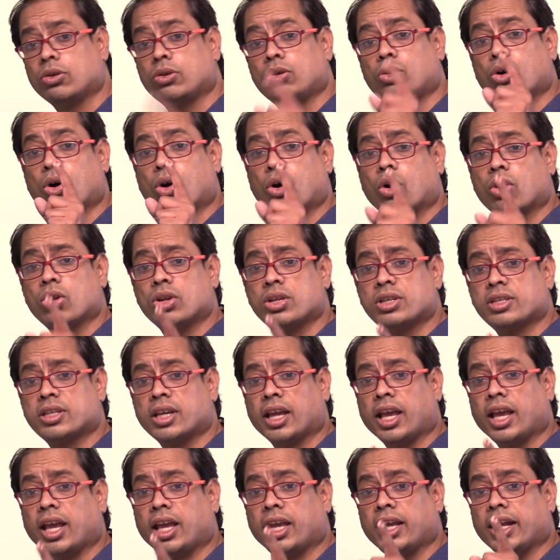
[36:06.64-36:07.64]
Don't
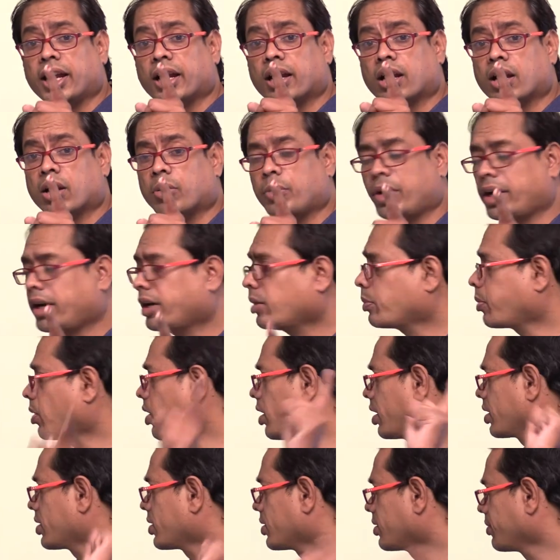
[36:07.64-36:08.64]
say intermediate
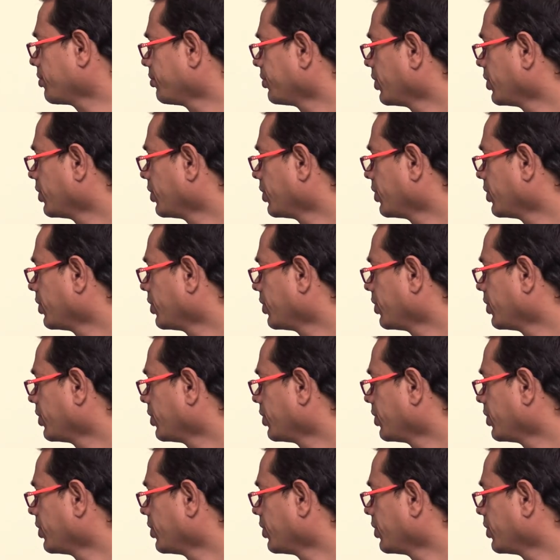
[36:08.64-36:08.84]
products.